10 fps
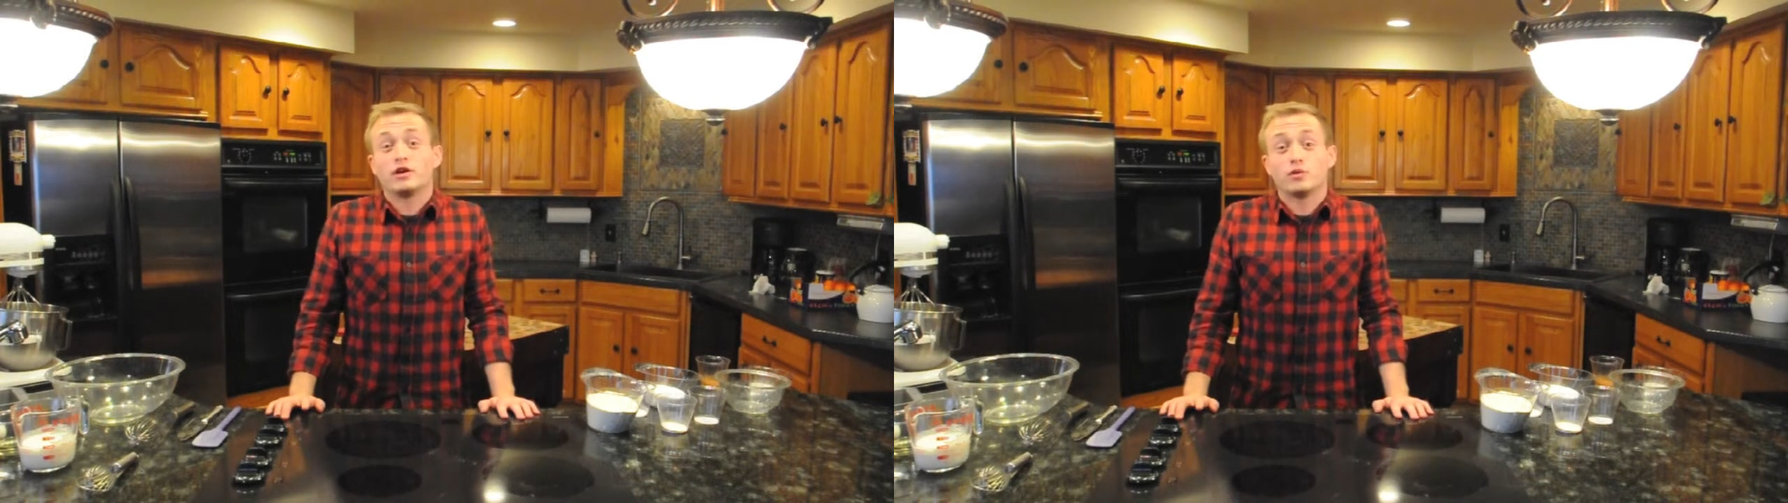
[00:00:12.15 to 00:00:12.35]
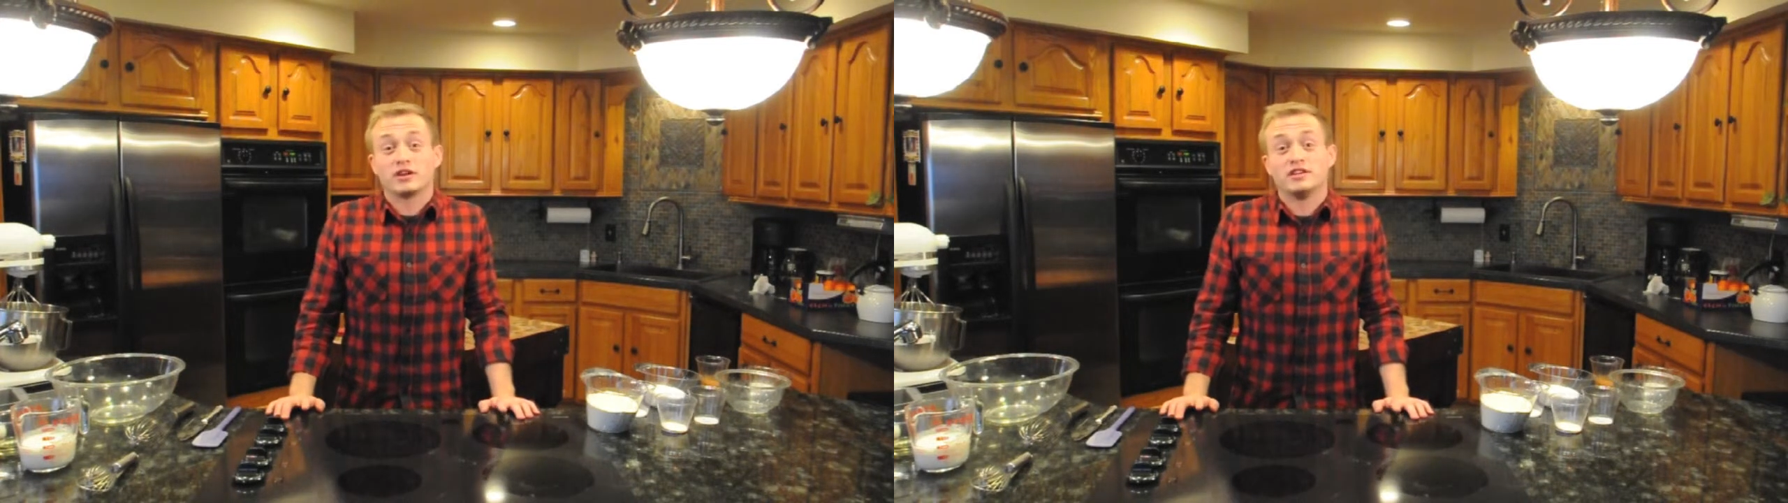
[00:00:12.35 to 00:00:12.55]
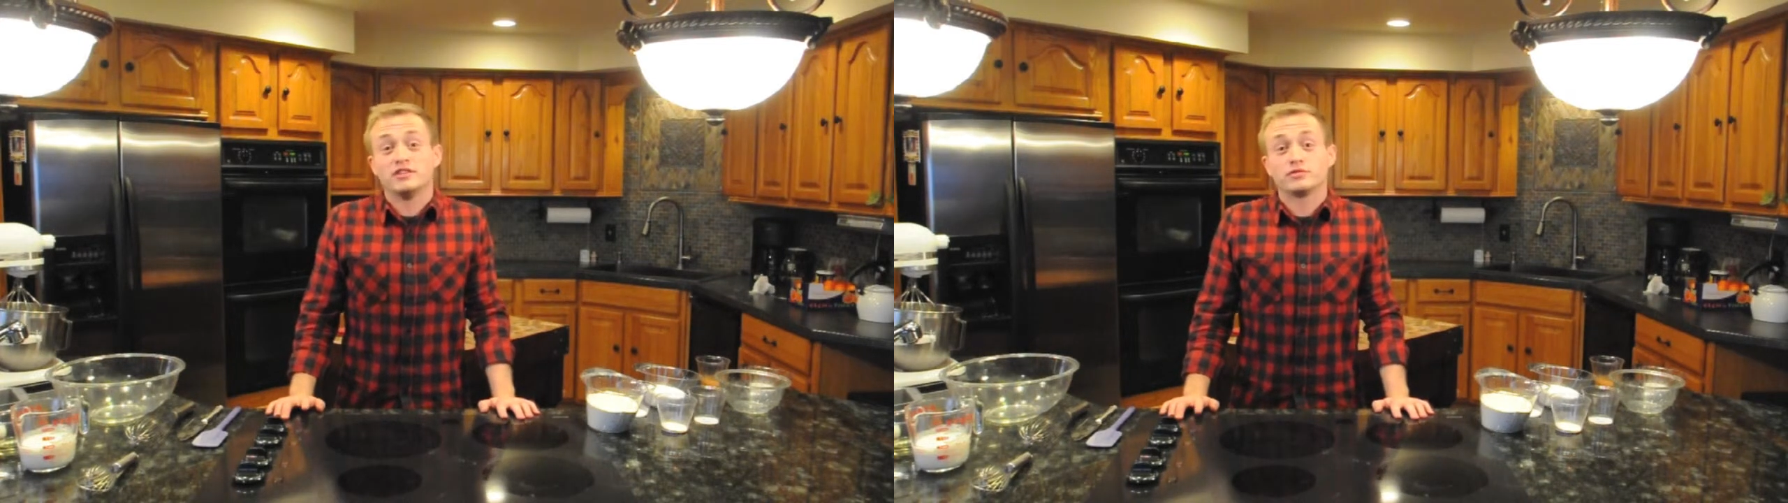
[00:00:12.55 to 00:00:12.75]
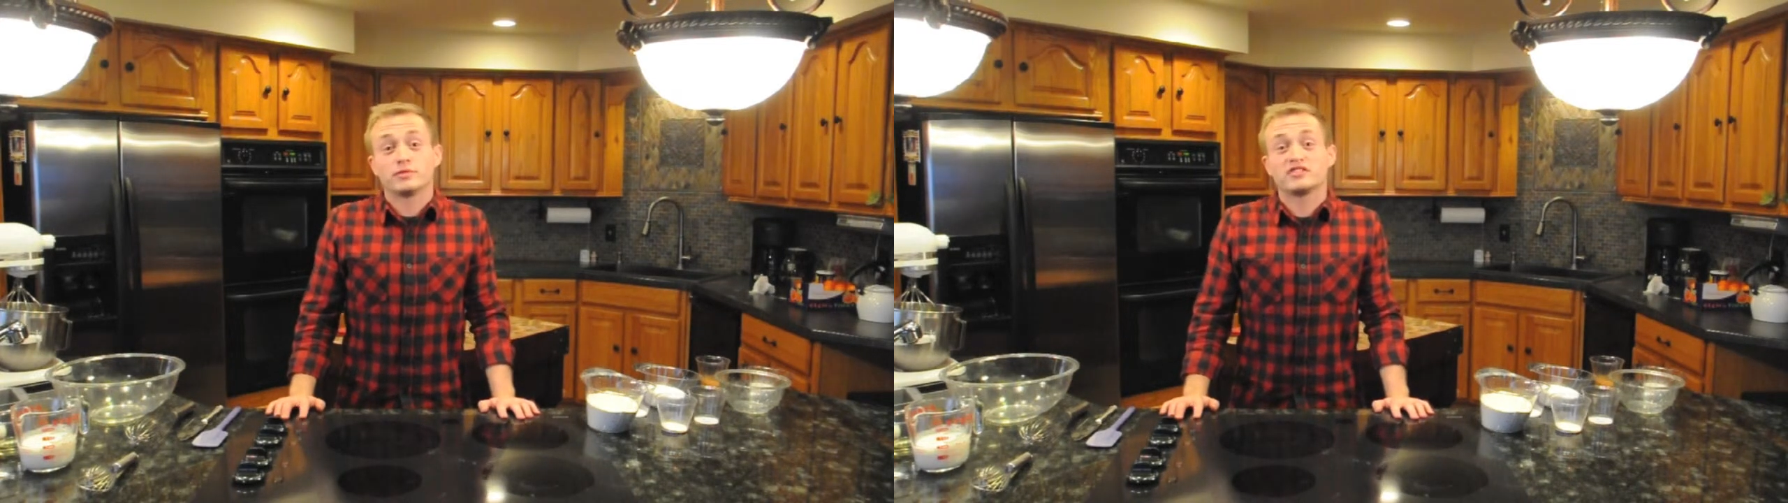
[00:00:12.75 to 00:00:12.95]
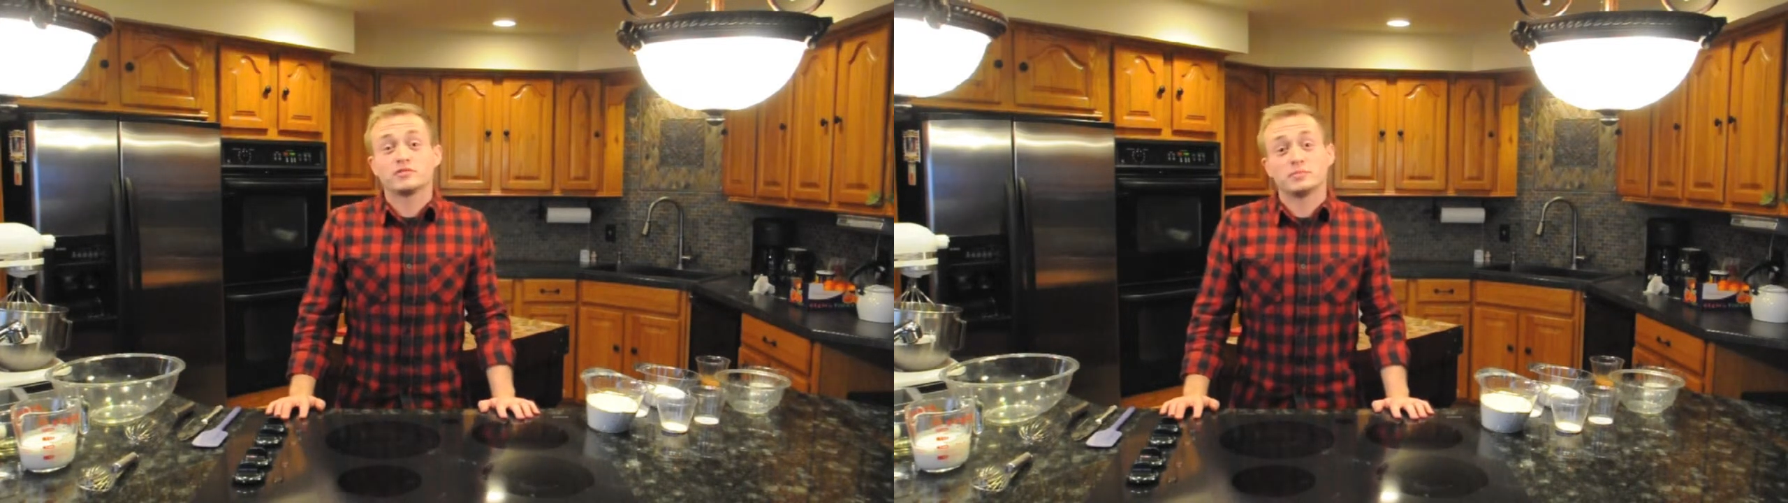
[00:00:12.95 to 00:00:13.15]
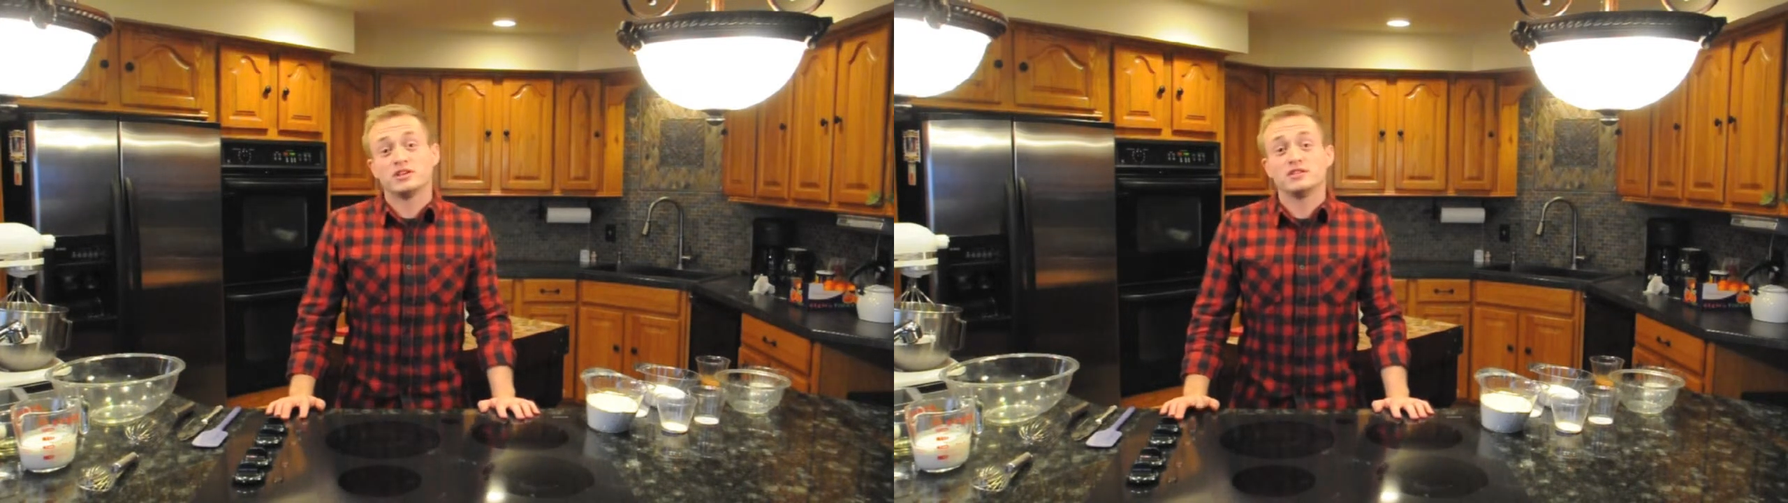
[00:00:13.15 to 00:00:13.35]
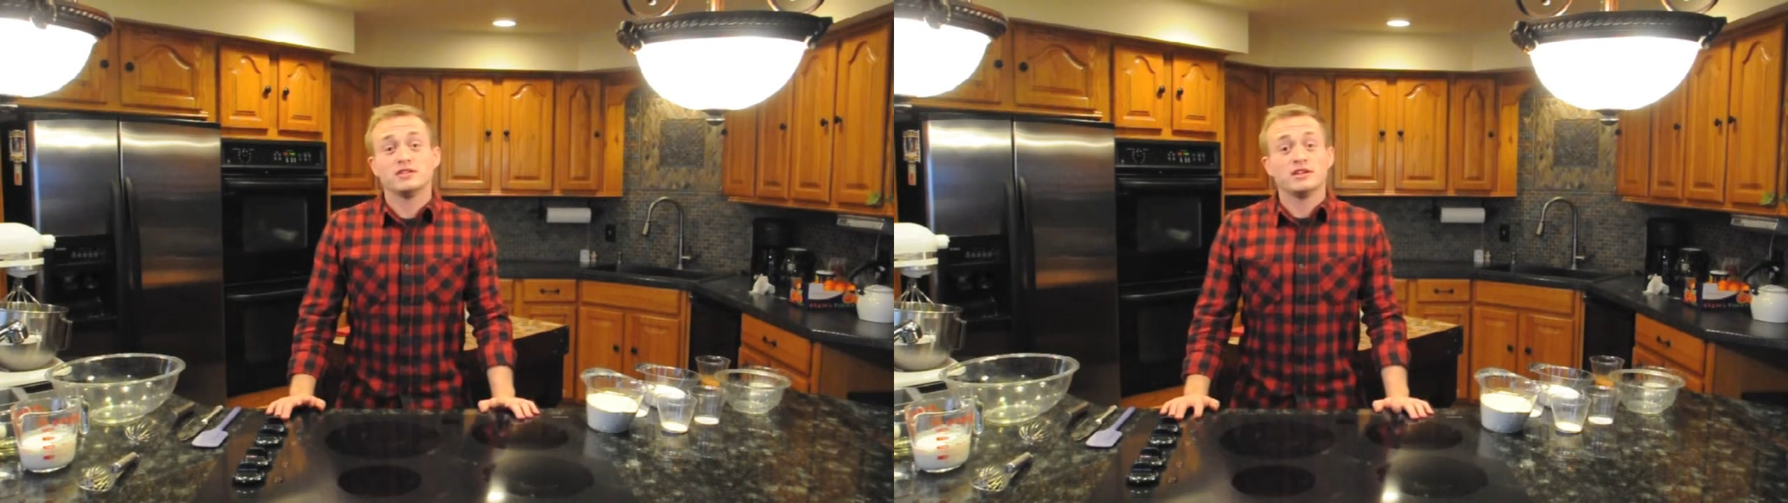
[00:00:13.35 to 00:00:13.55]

quick and easy recipe